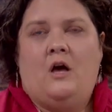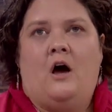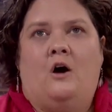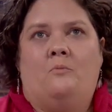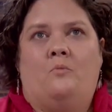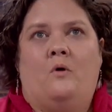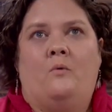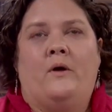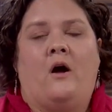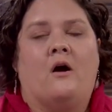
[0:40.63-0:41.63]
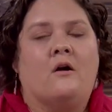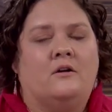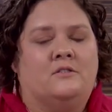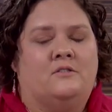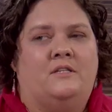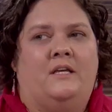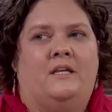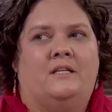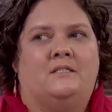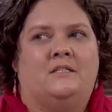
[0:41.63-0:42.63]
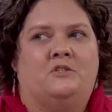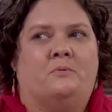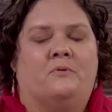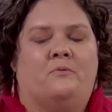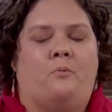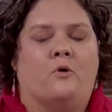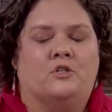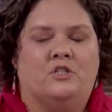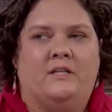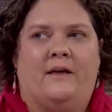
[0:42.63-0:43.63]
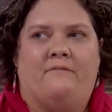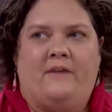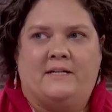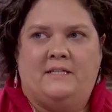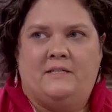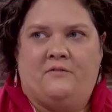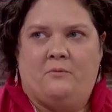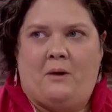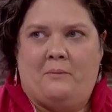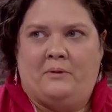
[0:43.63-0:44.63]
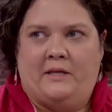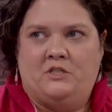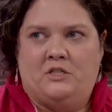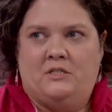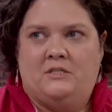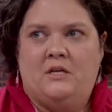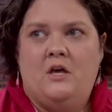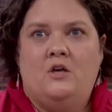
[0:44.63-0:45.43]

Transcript: Um, we are also seeing that disproportionately affecting different populations.